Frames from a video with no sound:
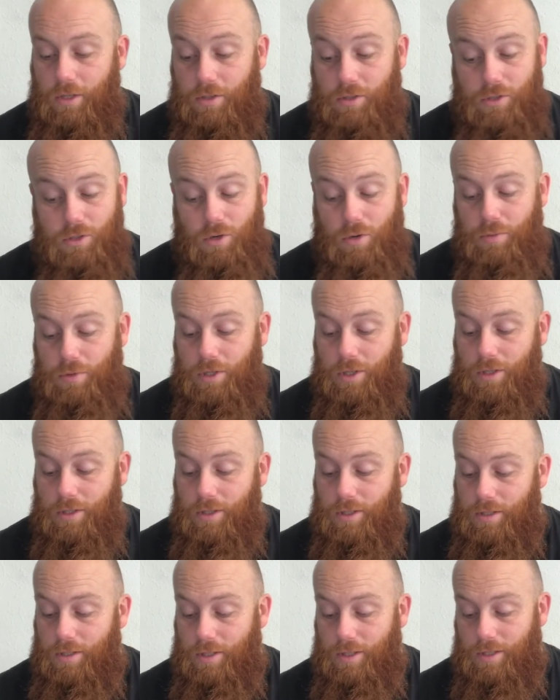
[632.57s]
Storm Shield
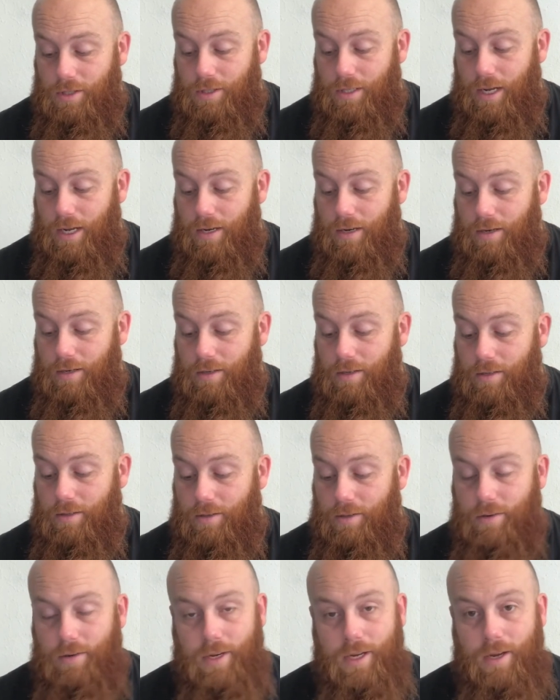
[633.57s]
is a standard
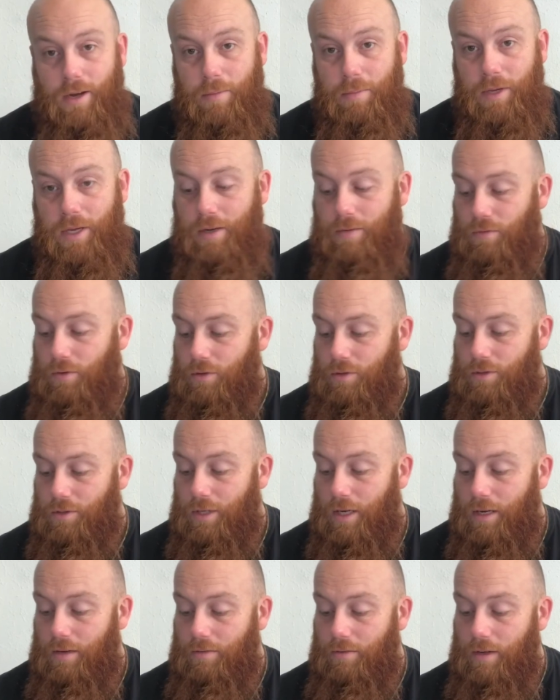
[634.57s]
3-up invul
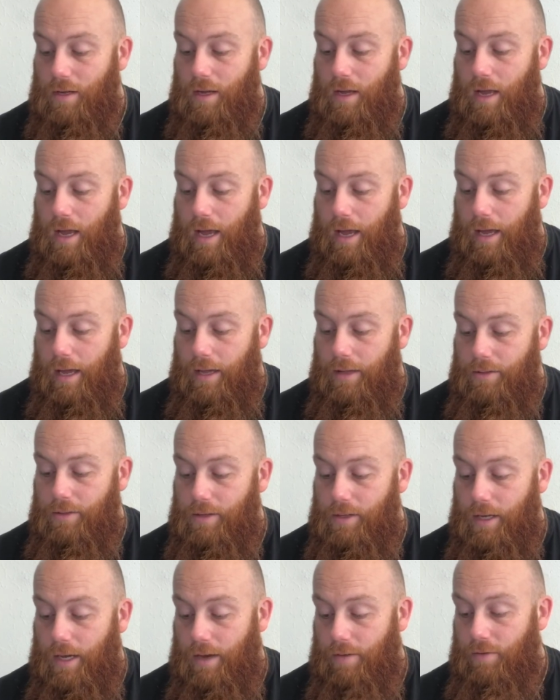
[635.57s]
save, and
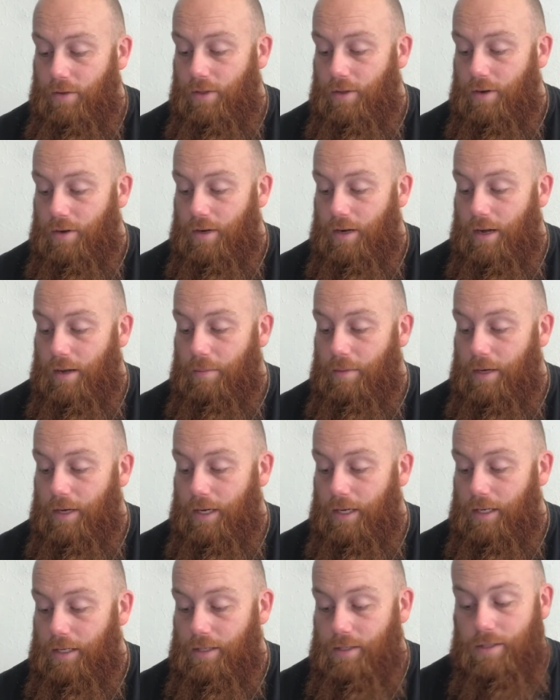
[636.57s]
the Heavy Thunderhammer
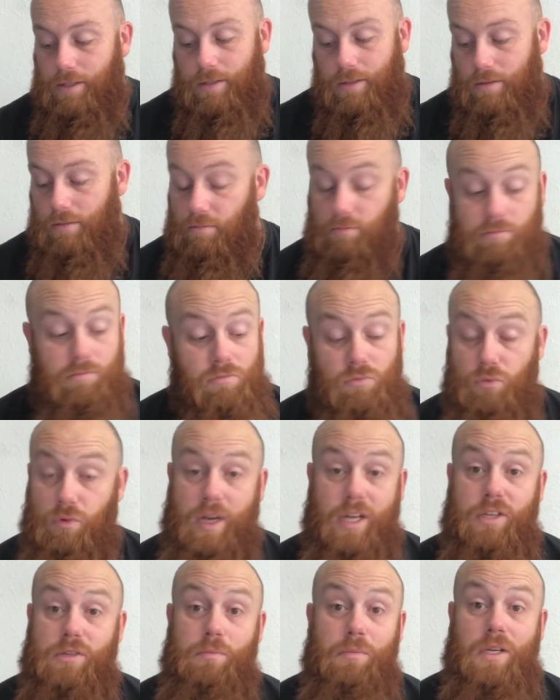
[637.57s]
is
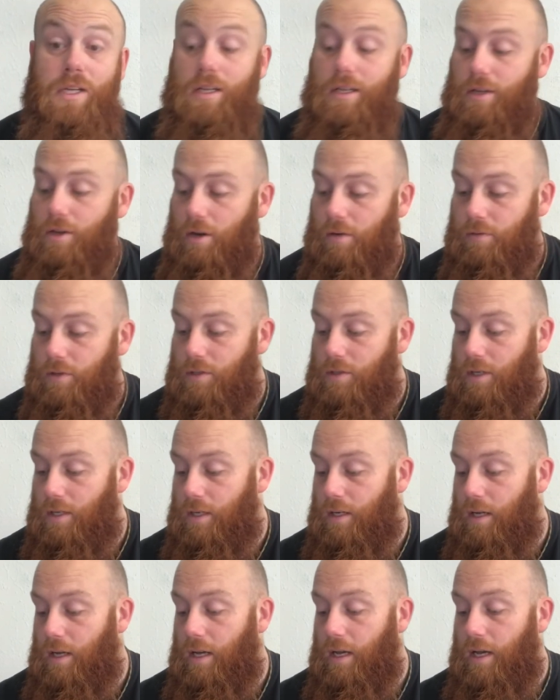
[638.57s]
range melee,
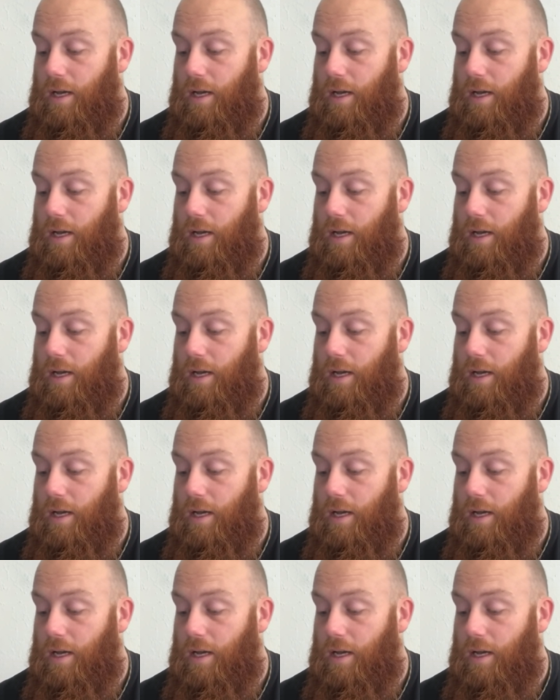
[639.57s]
obviously.